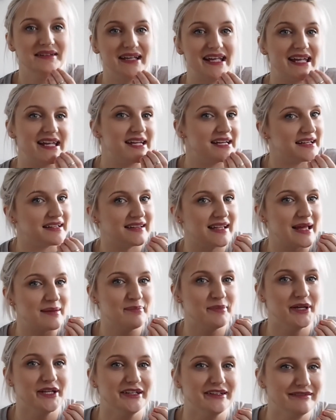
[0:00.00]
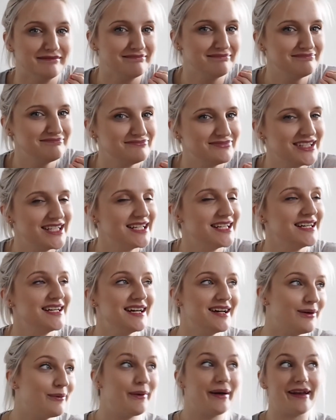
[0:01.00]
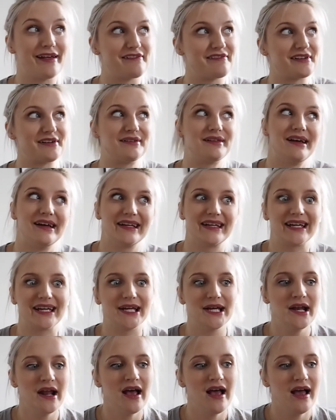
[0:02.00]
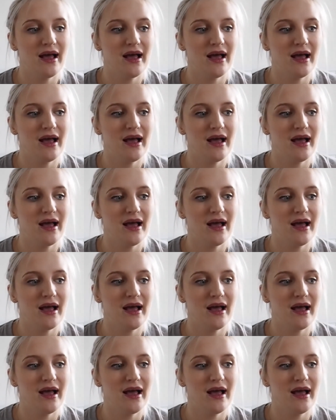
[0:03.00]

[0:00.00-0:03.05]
eat a lemon when I feel like it.